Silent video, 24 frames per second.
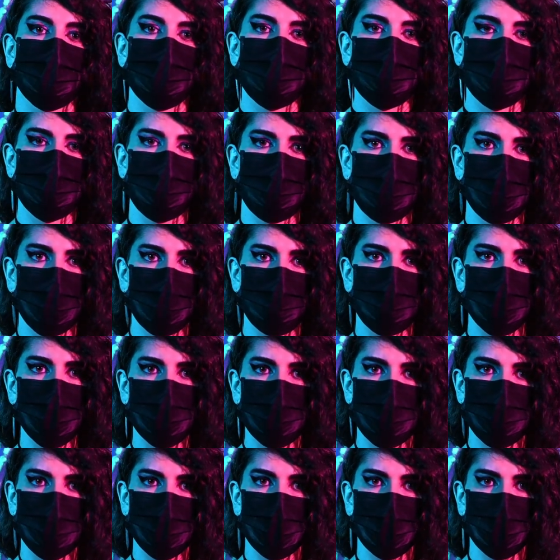So, with that
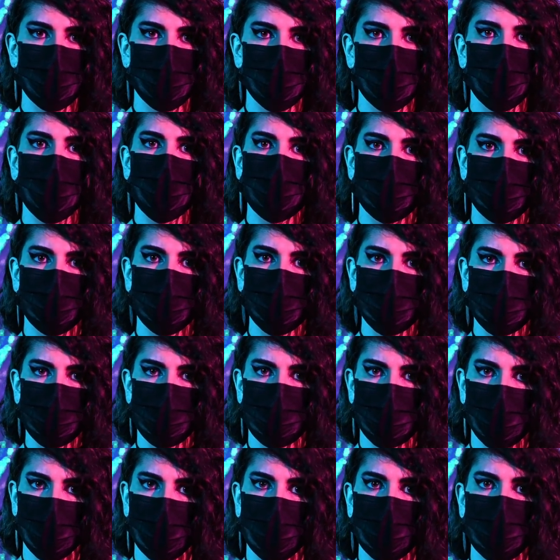being said, I think
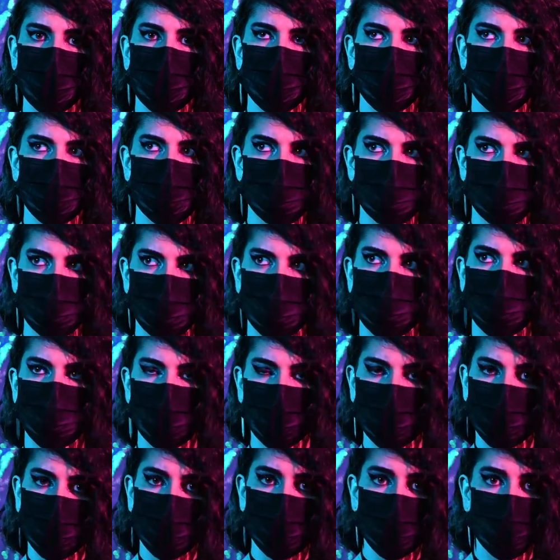that you should
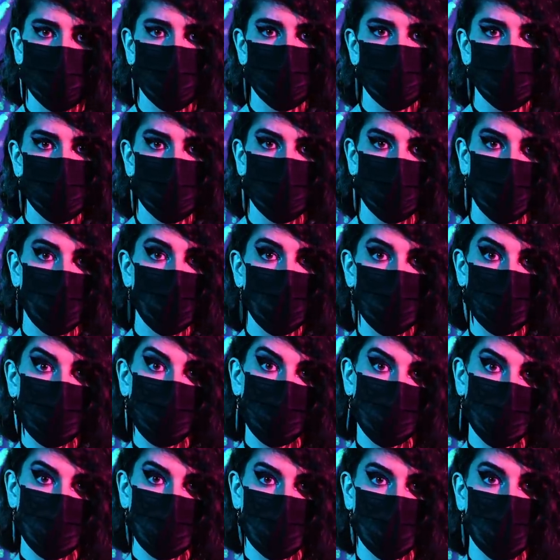generally
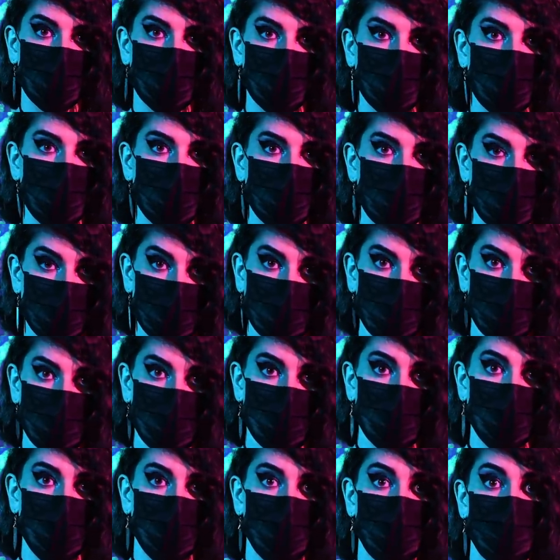aim to carry all the
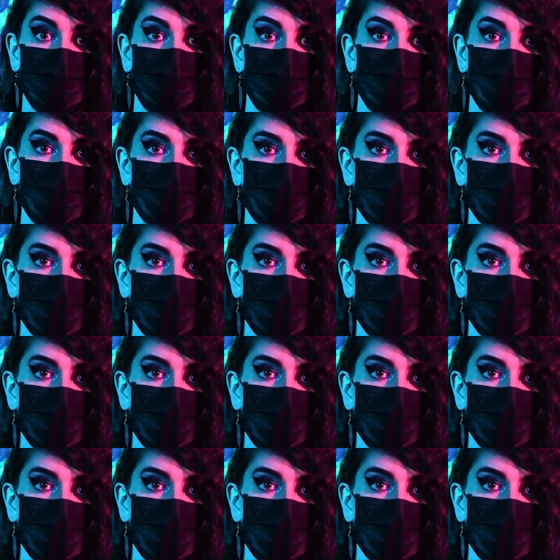time.